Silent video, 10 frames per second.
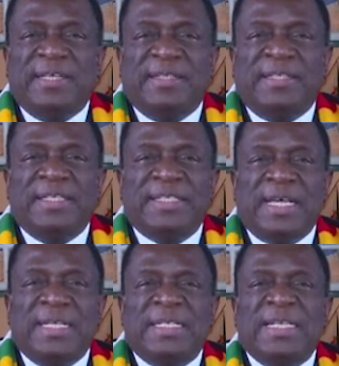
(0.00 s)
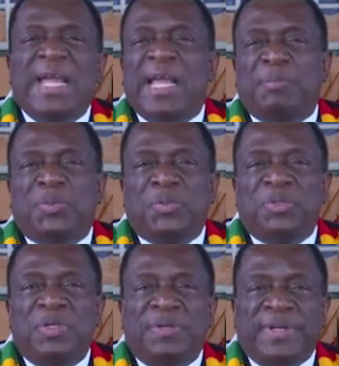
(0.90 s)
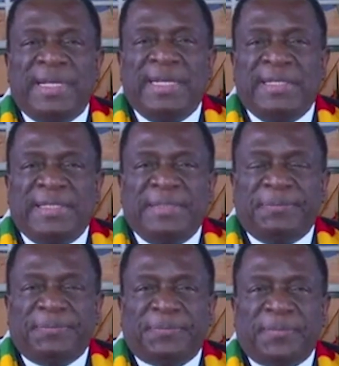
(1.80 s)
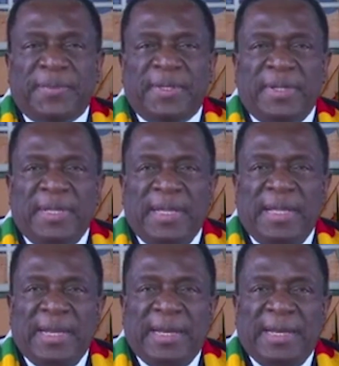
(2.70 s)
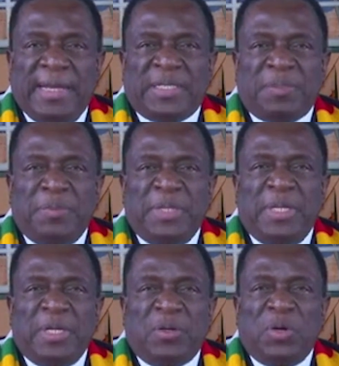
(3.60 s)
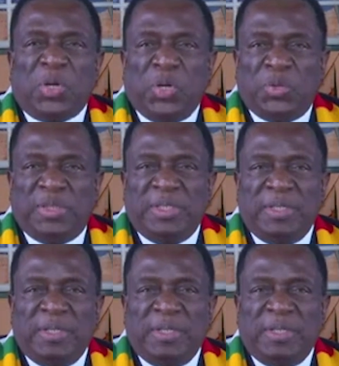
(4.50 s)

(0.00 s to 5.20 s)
this undeniable reality. Let me conclude